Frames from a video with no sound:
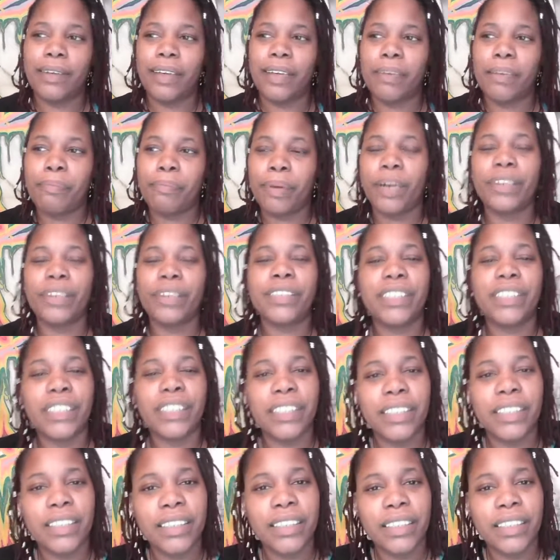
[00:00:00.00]

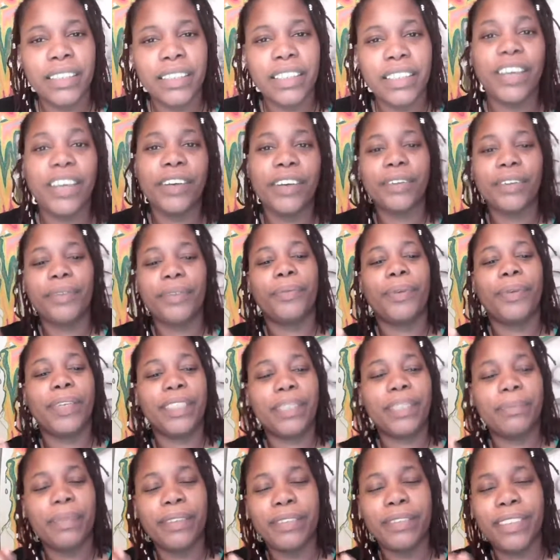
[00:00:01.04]
Will
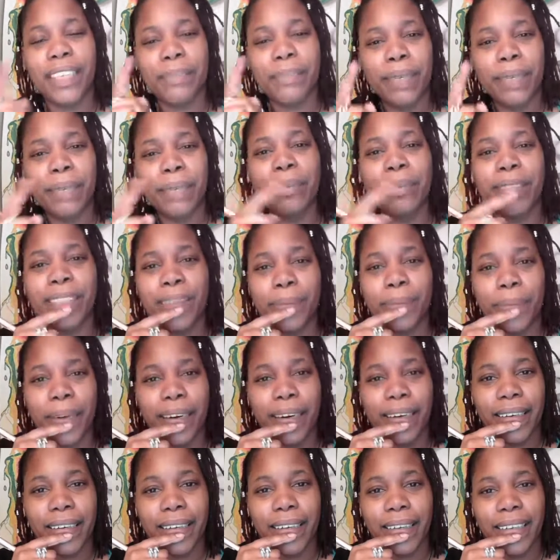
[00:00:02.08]
Smith said people are
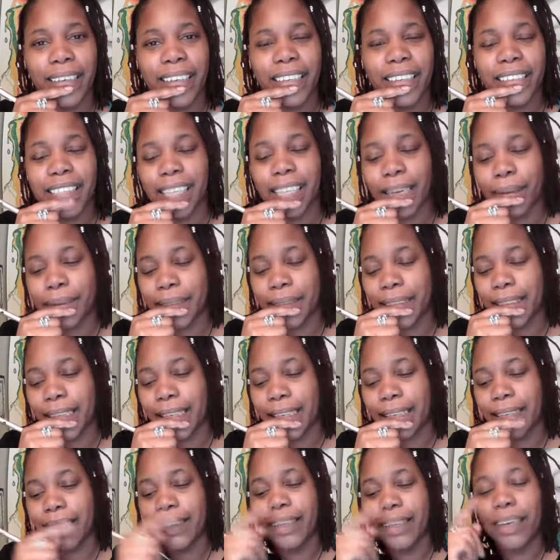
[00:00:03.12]
smart. And Tommy
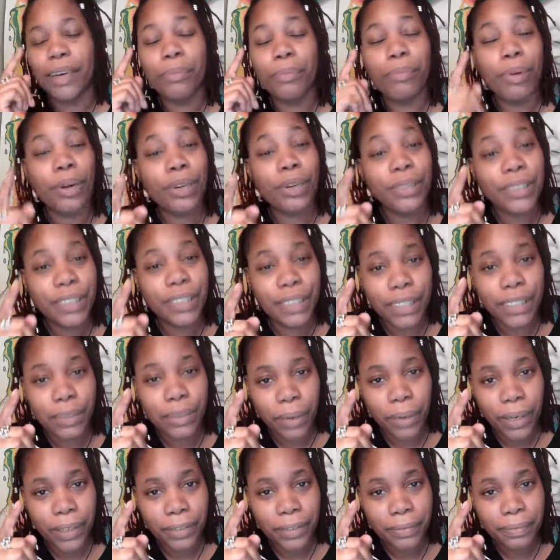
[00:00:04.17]
said, a person is
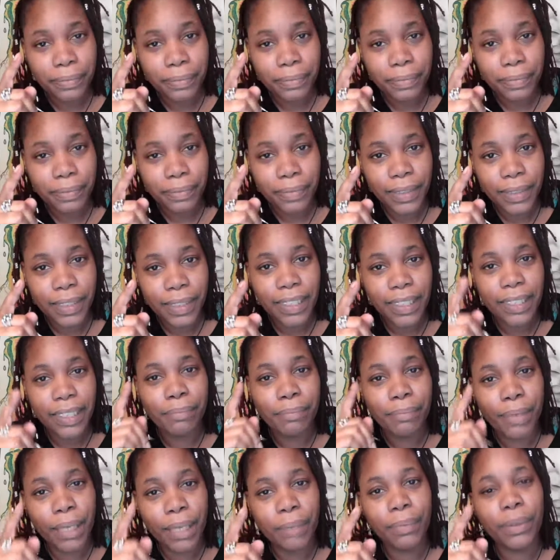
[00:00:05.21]
smart.
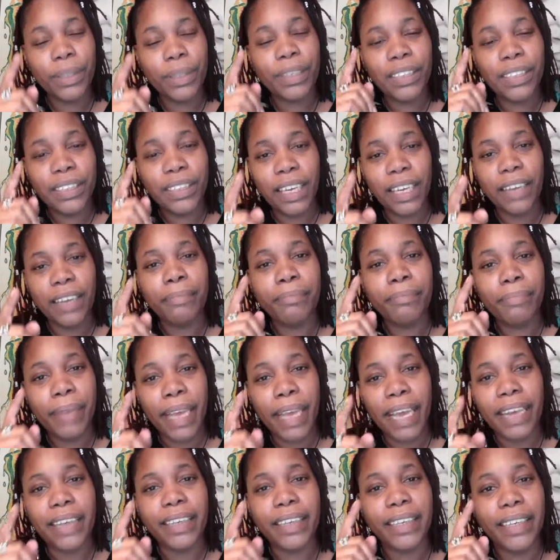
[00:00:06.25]
People are dumb,
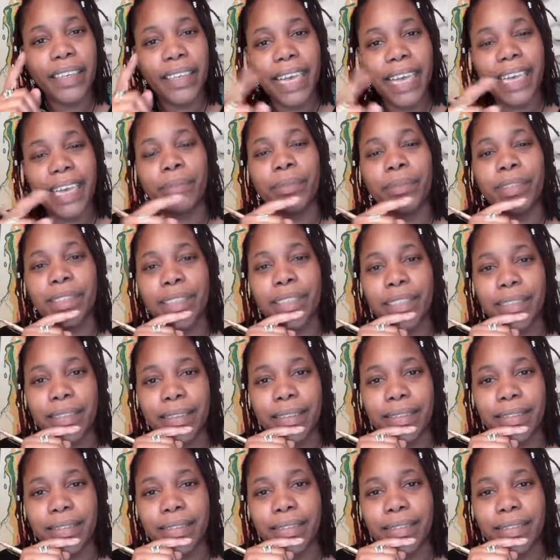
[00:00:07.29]
panicky animals.